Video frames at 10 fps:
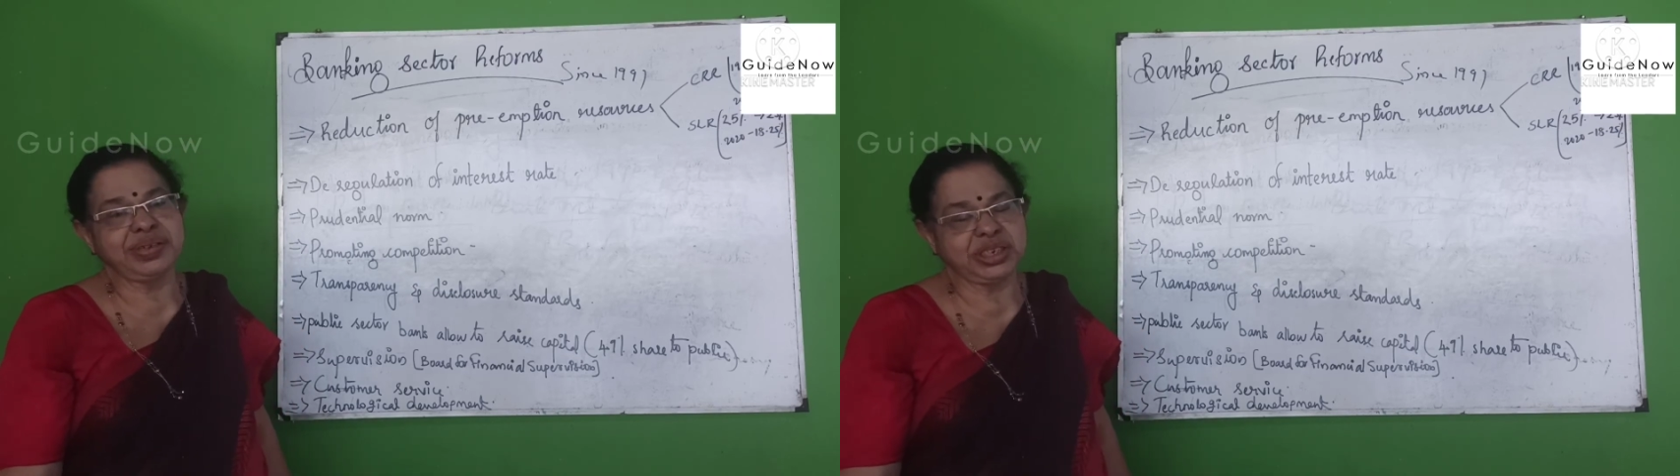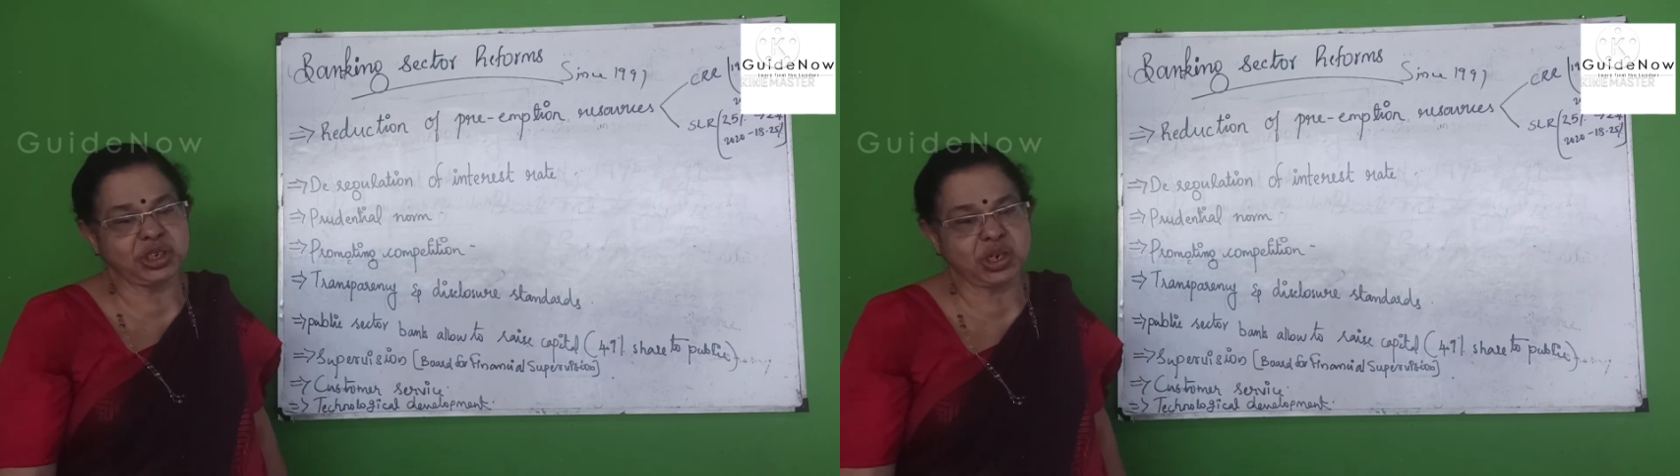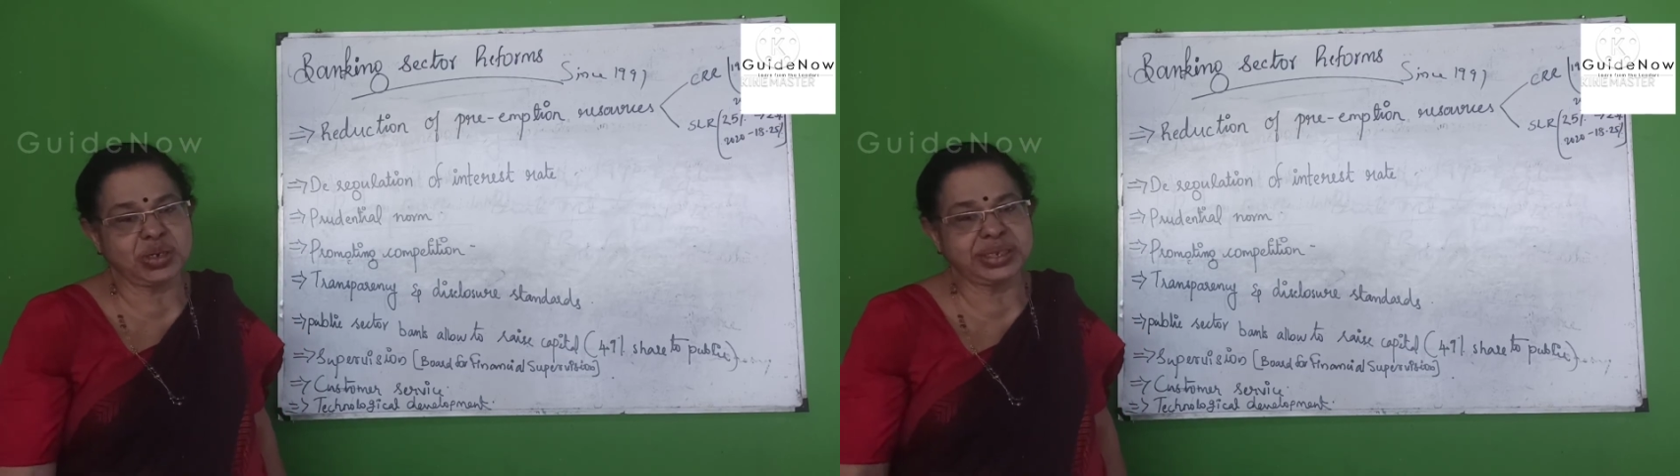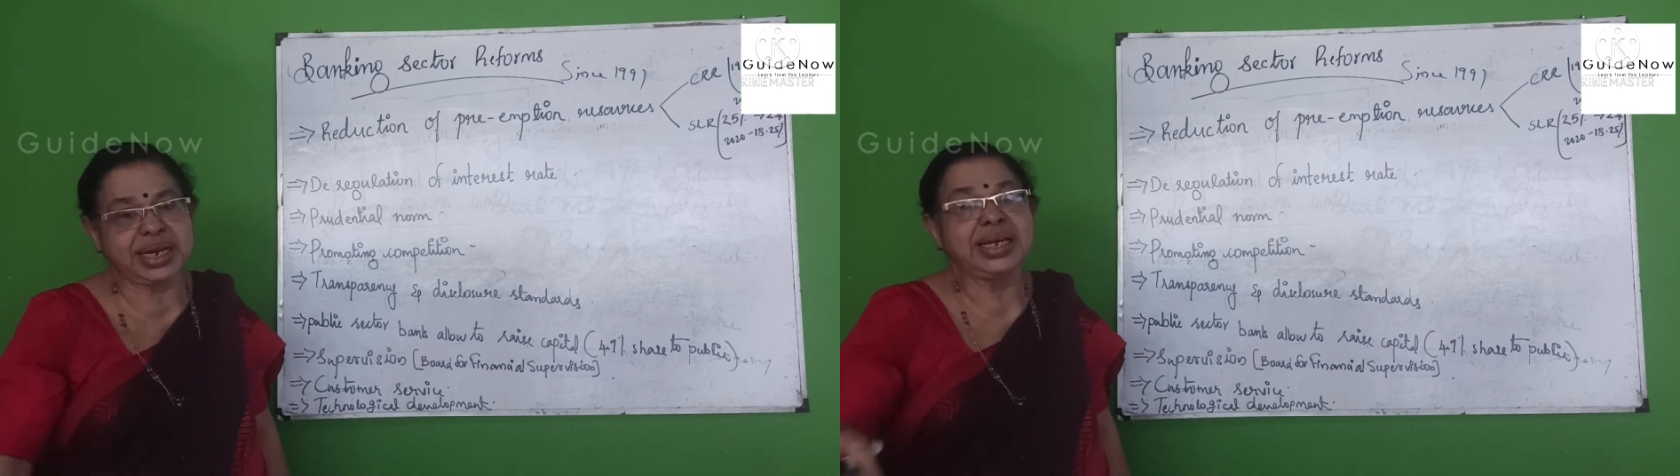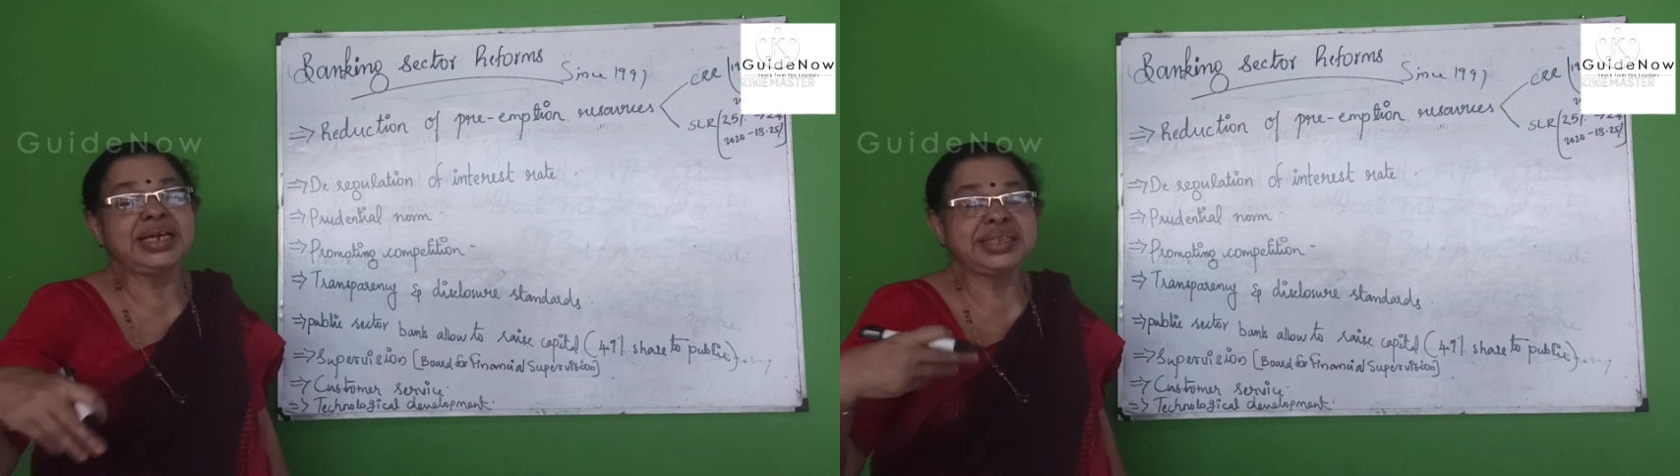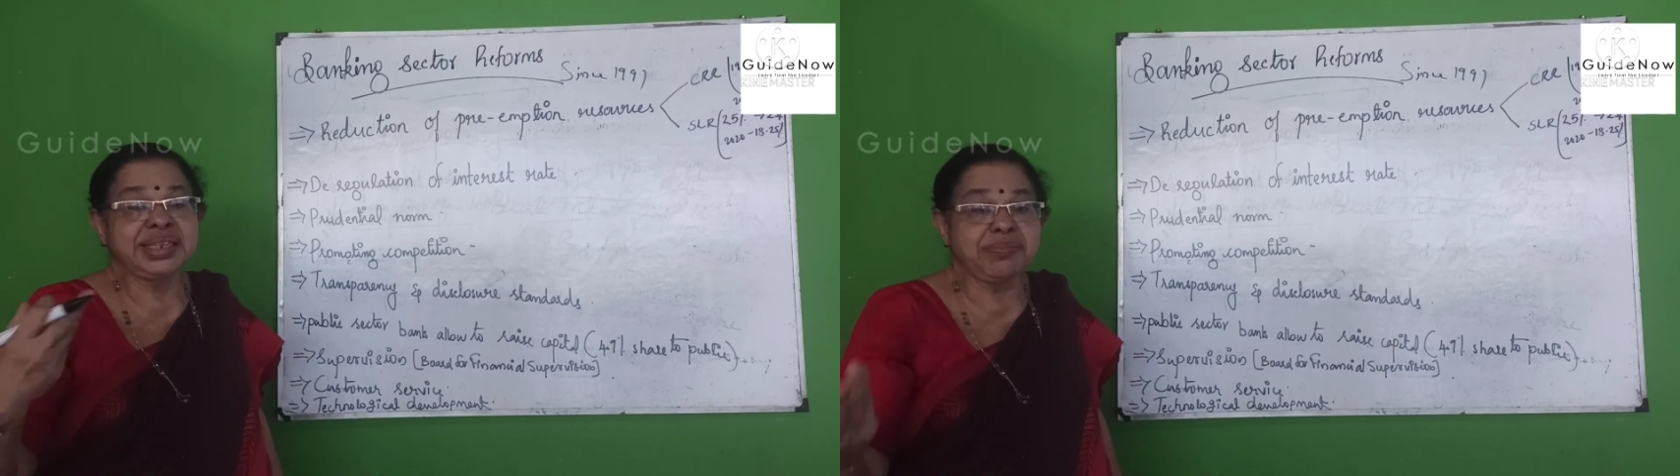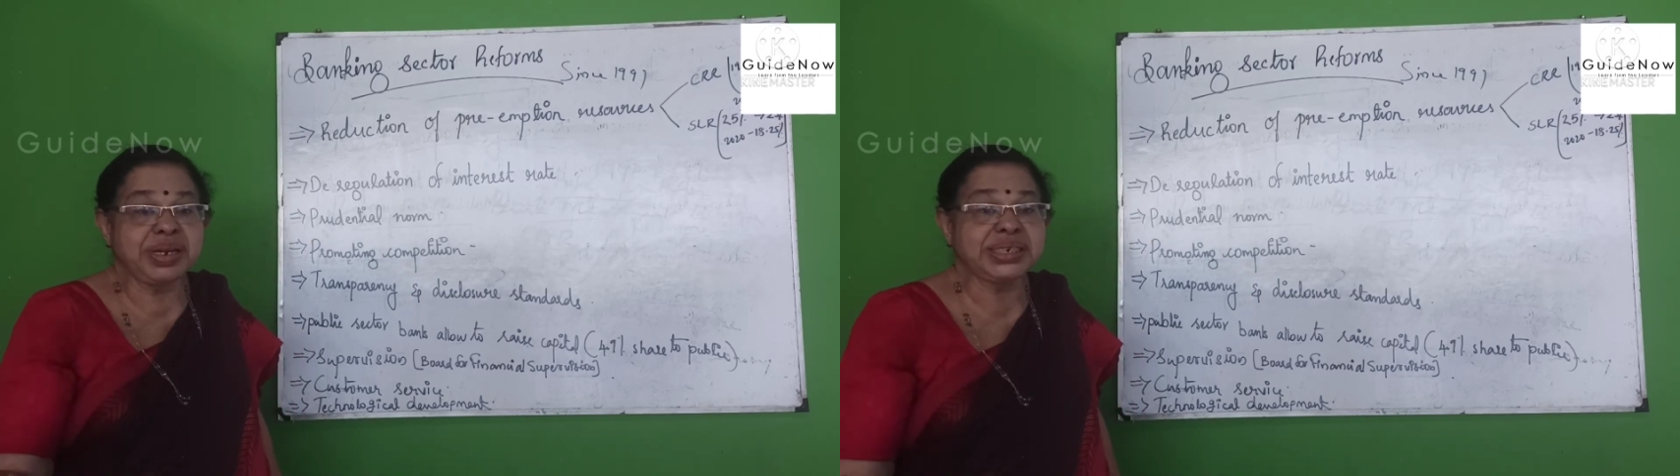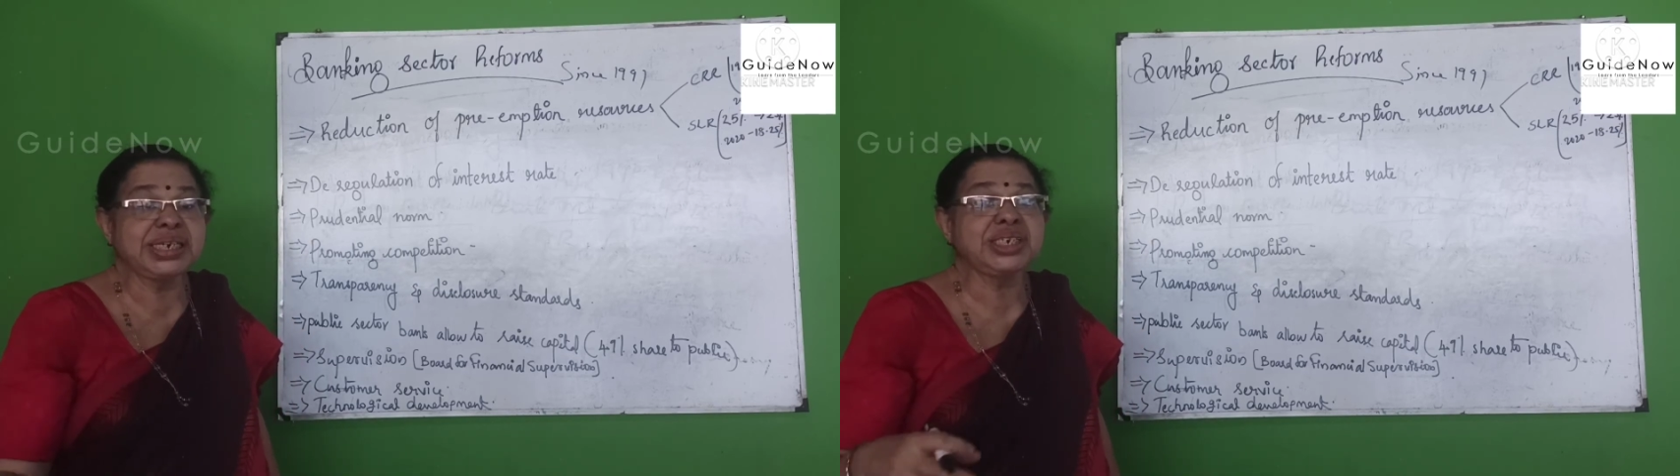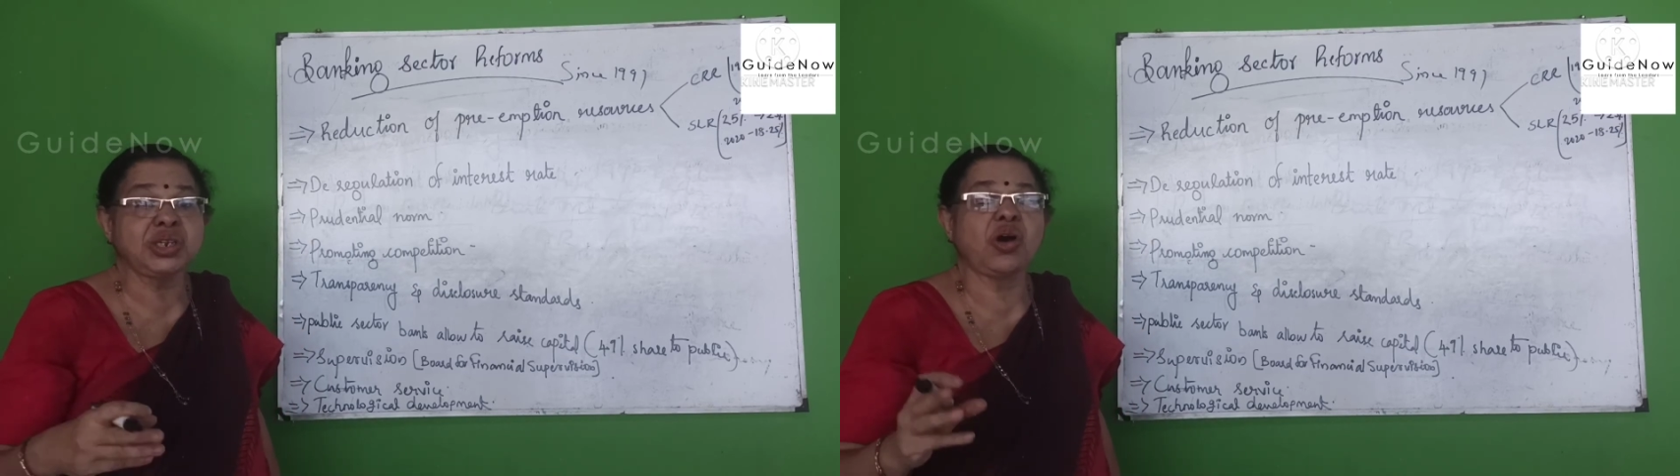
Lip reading: it shows that the measures